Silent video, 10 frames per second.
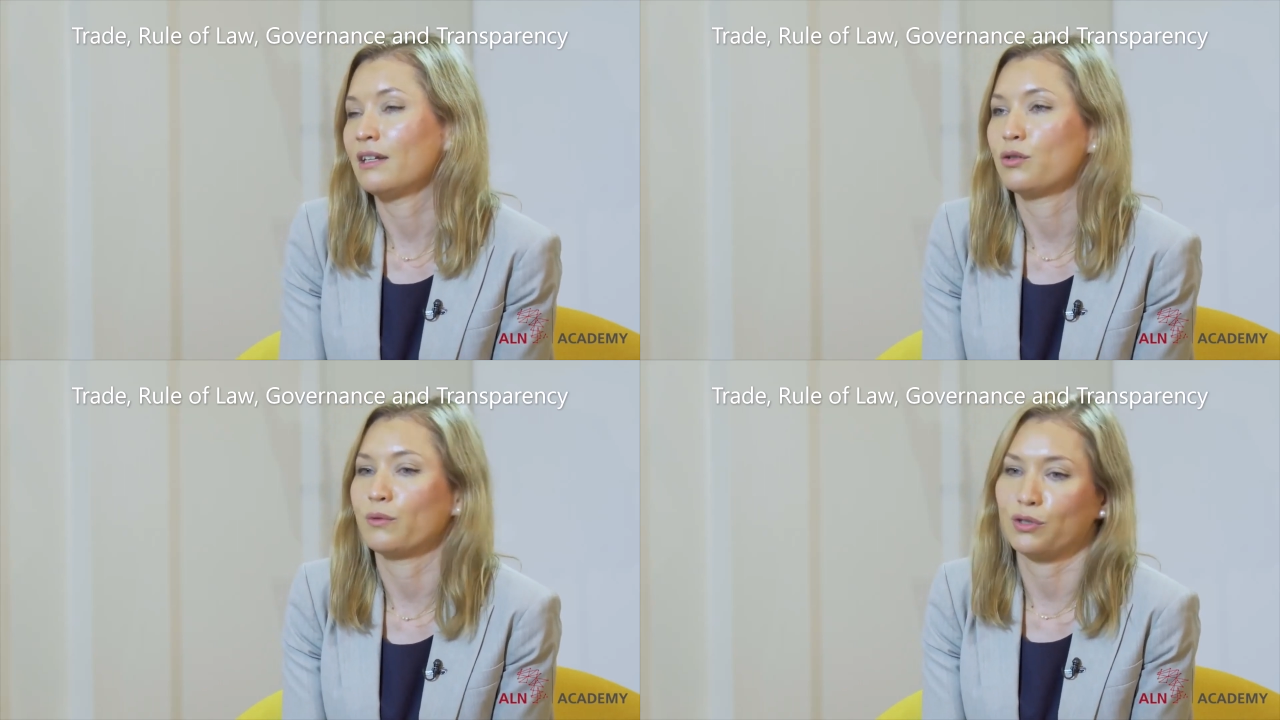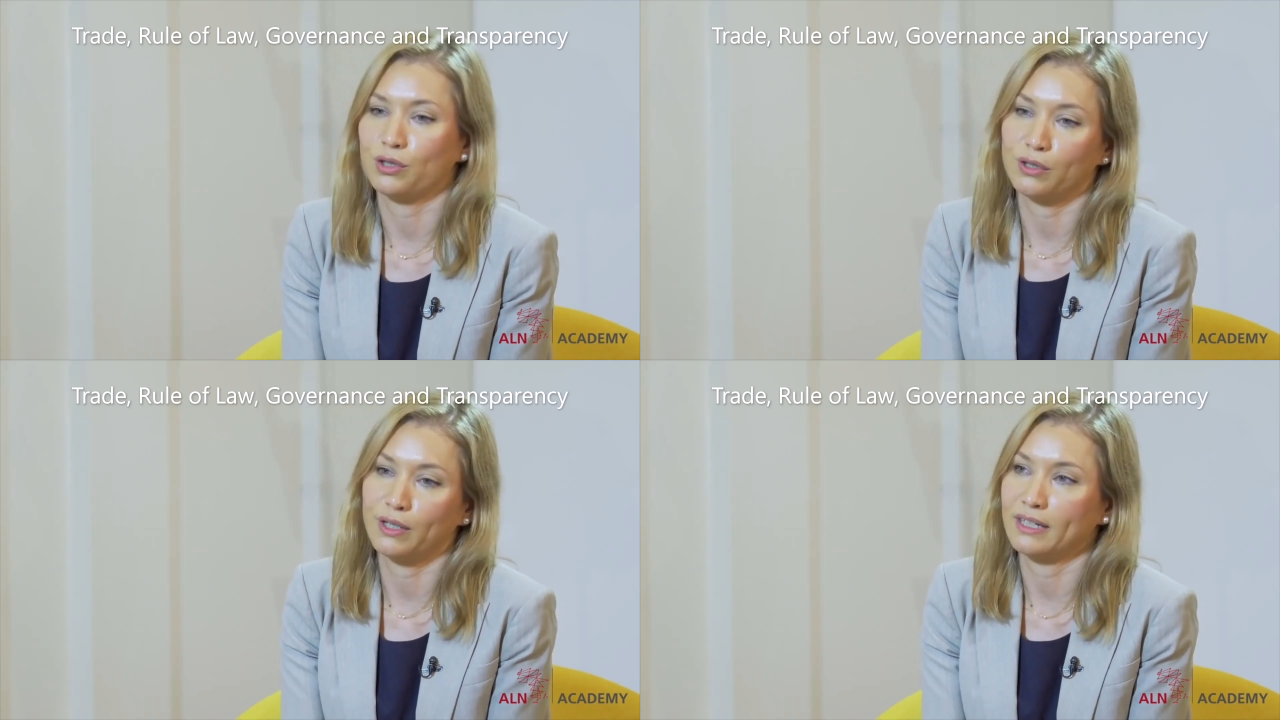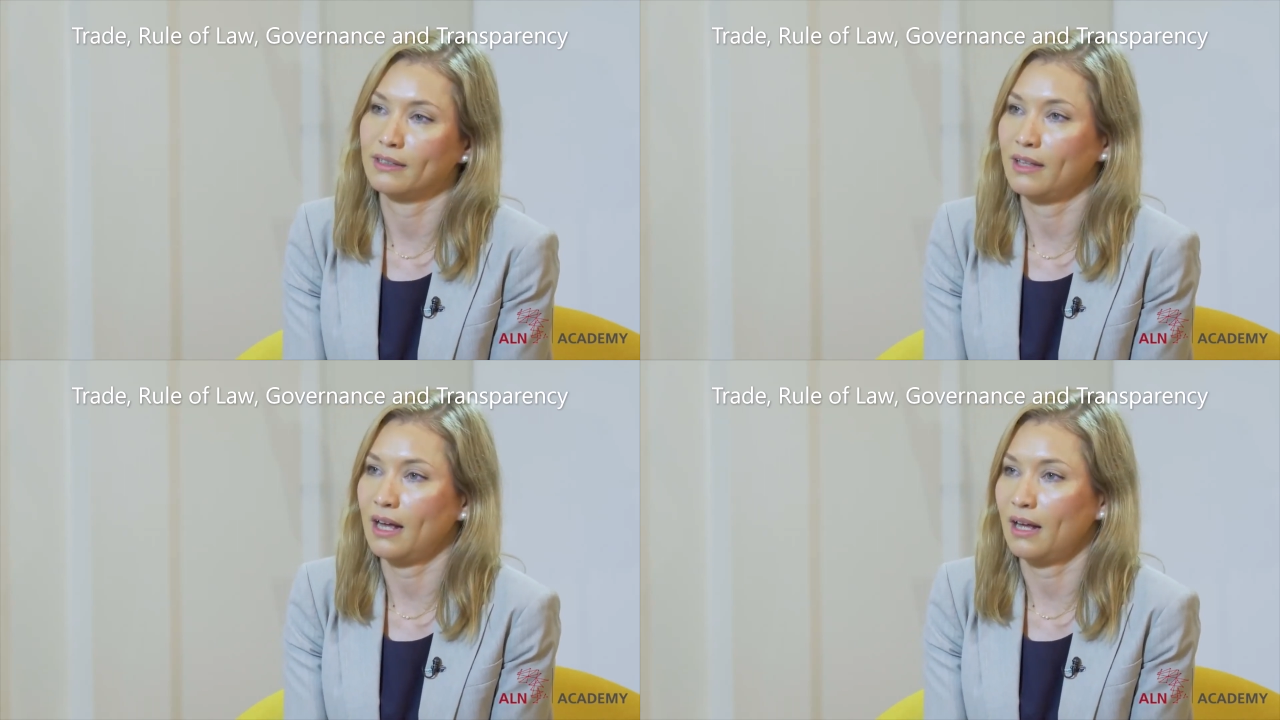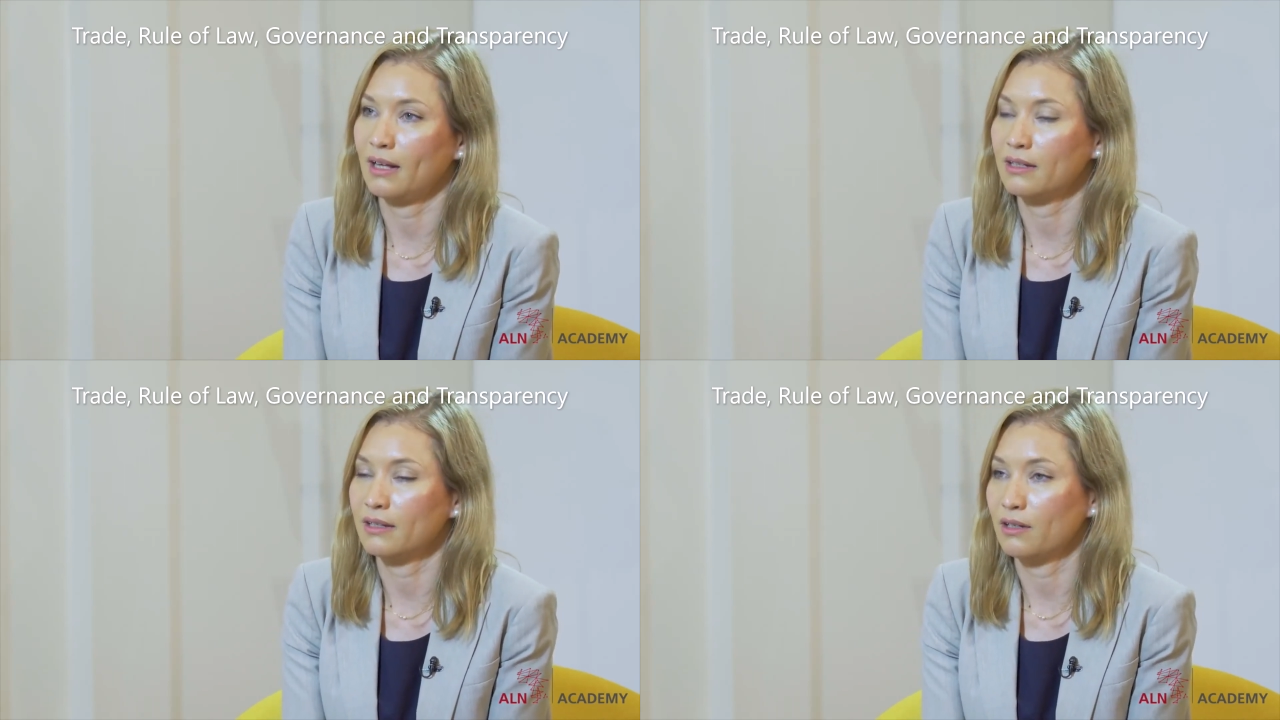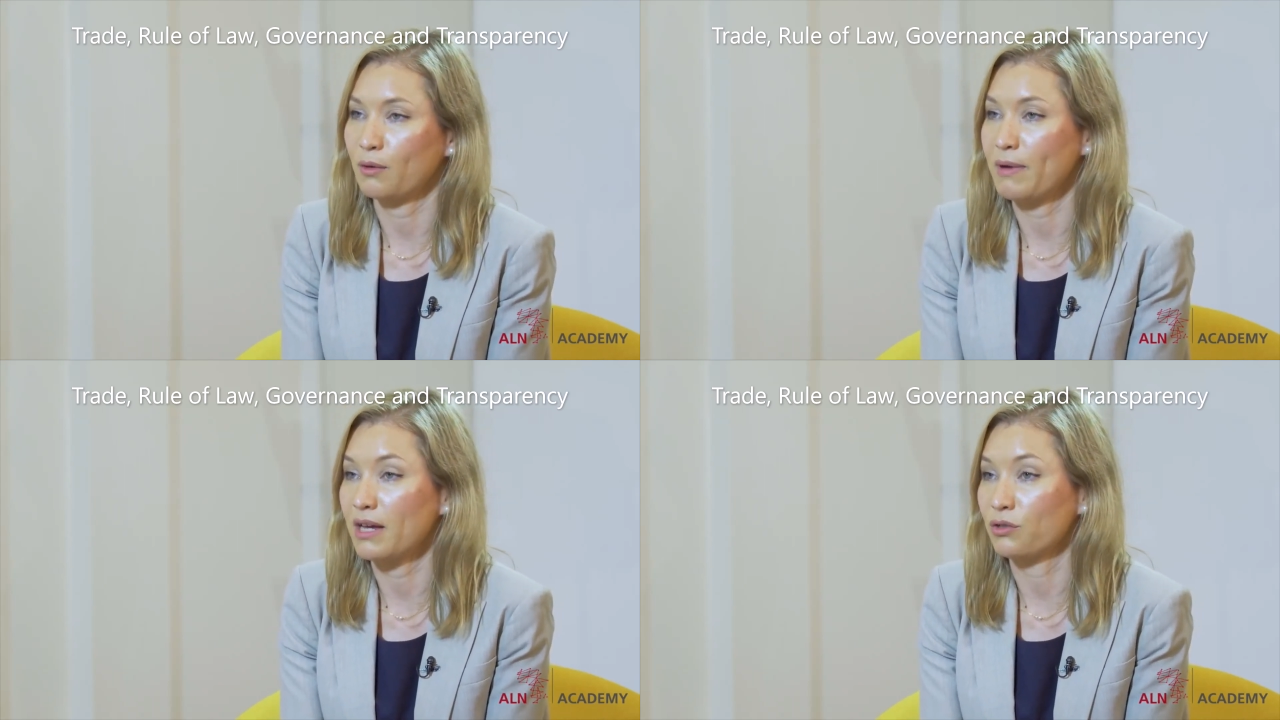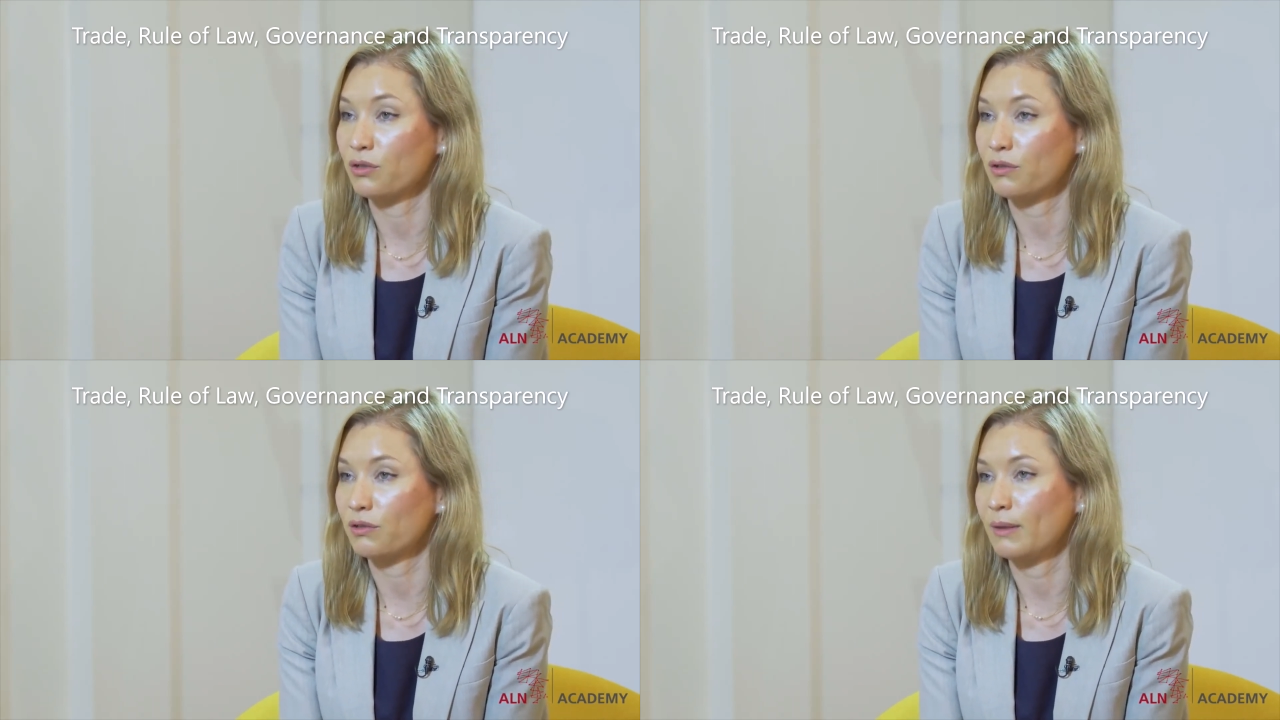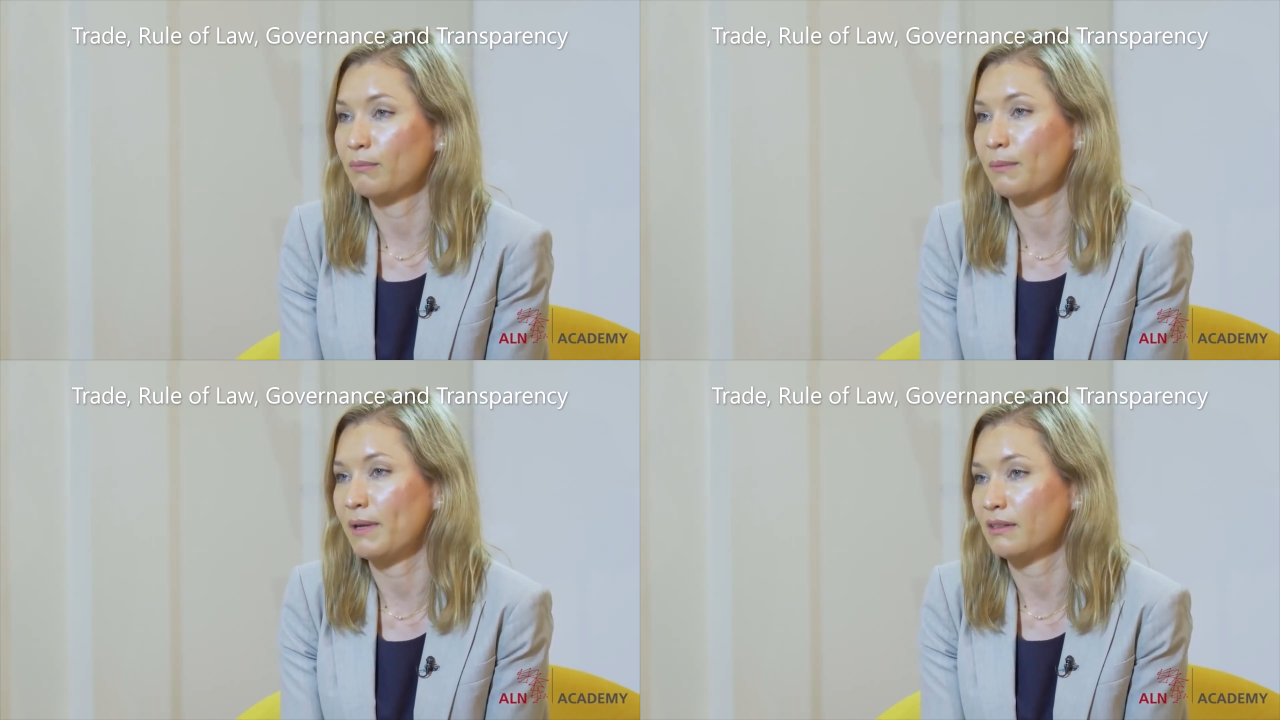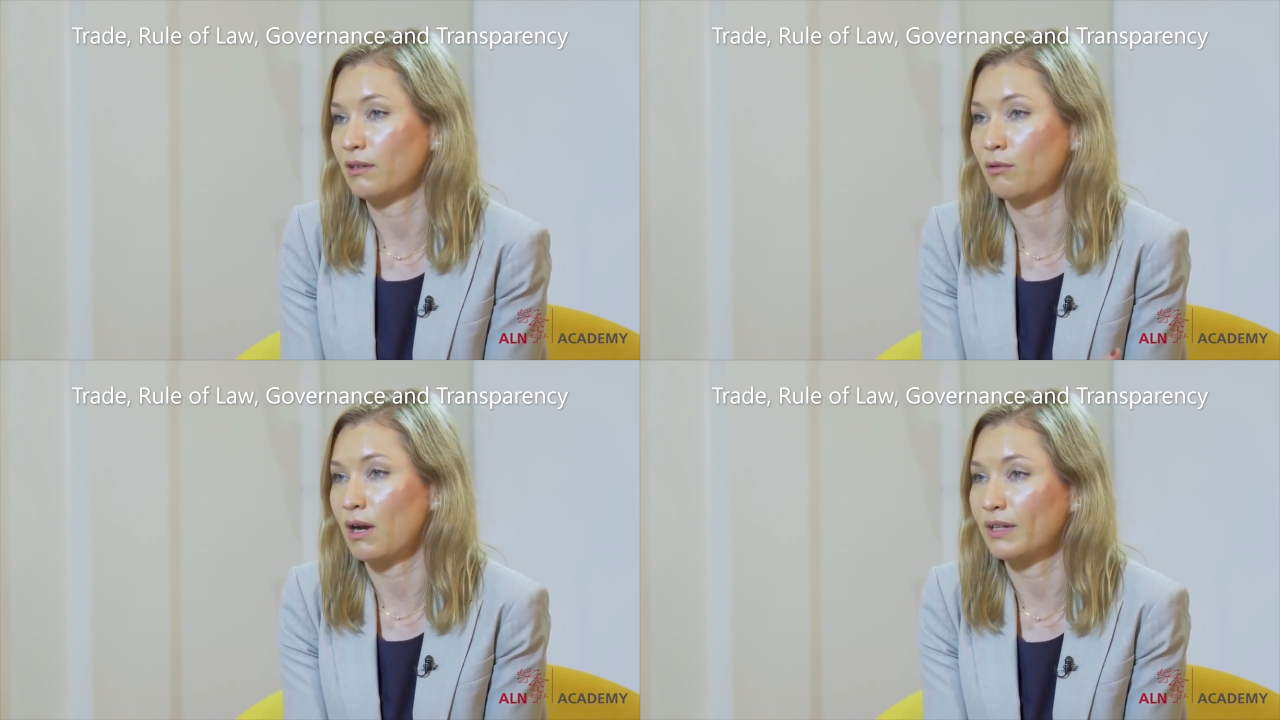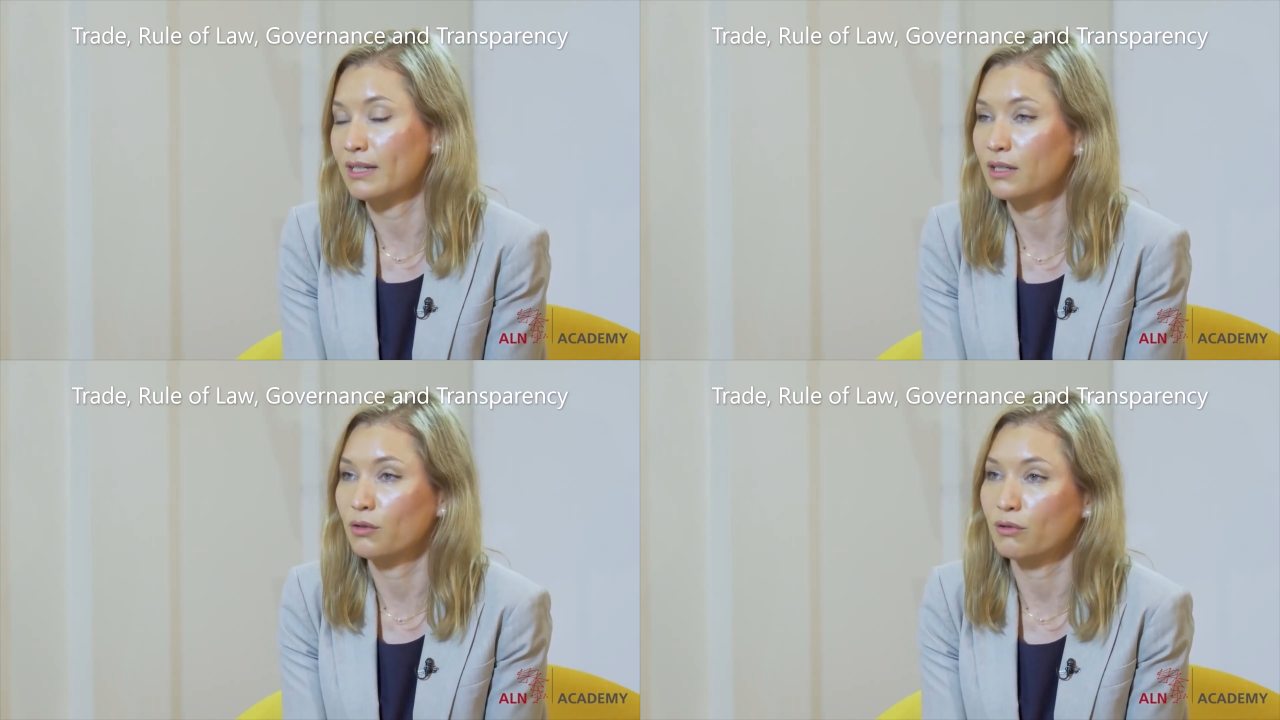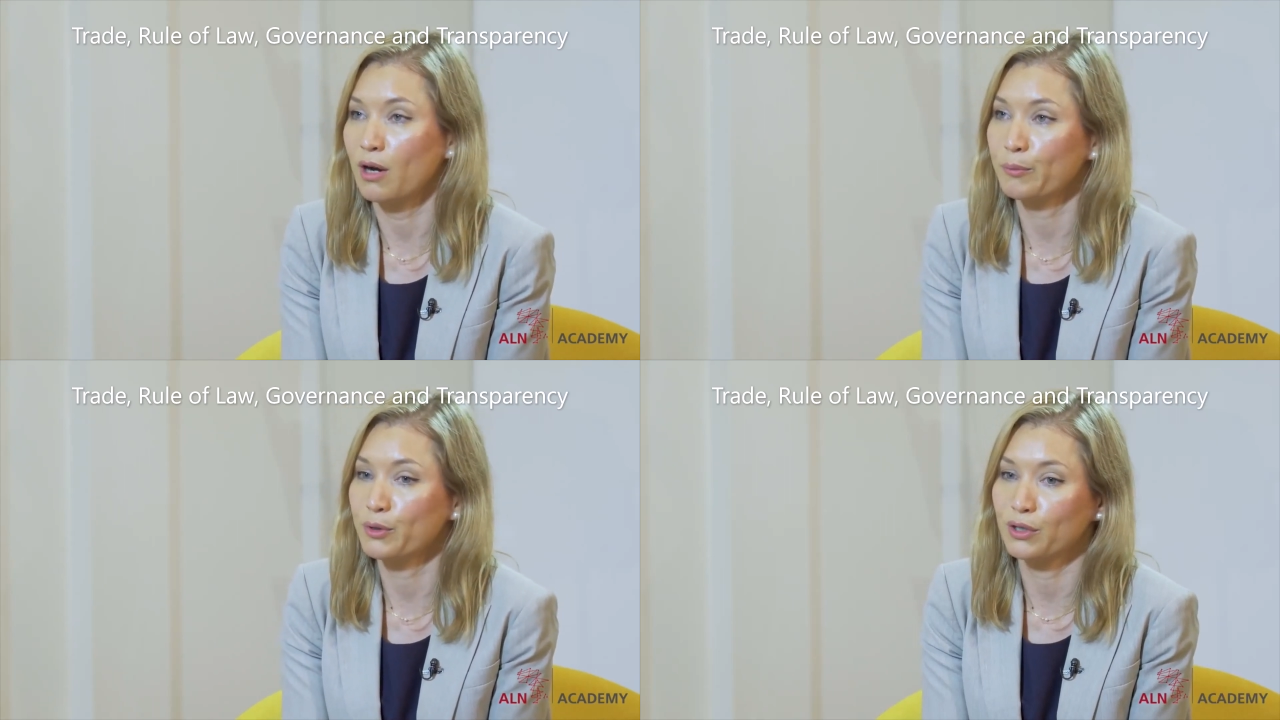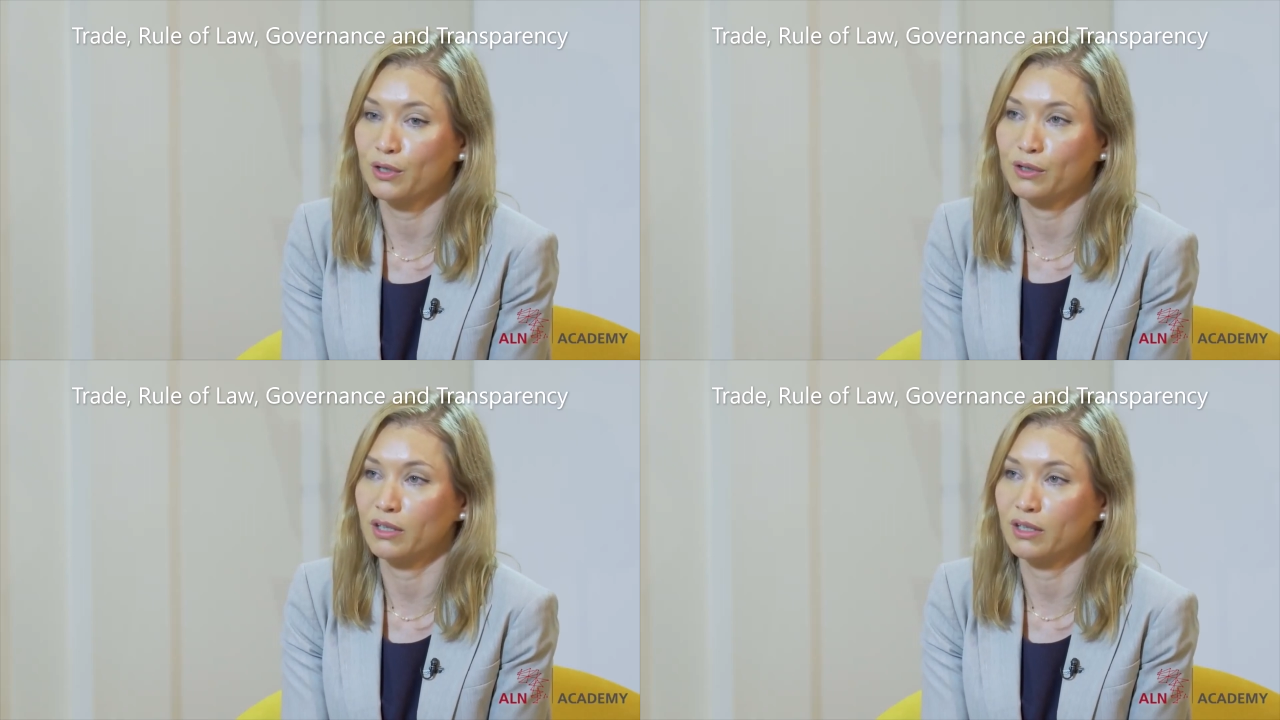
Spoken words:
to ensuring that there are measures implemented around anti-corruption.